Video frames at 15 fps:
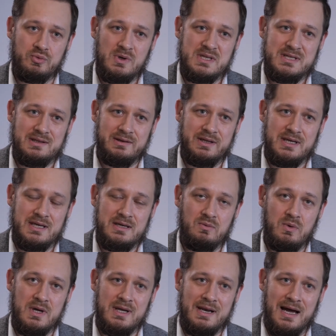recently,
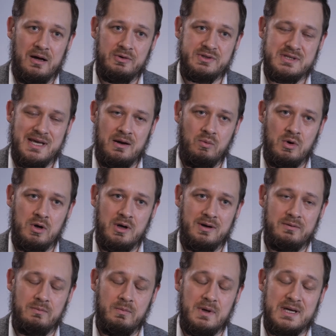we announced that we're going
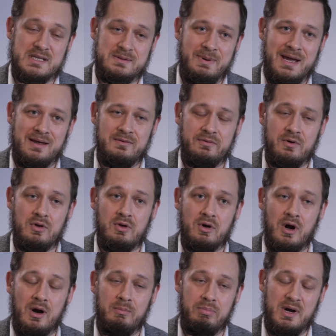to expand further
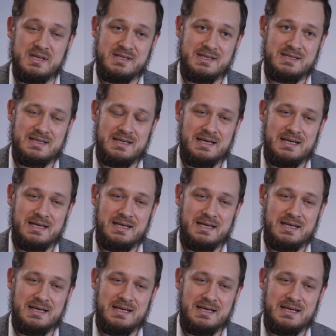our presence at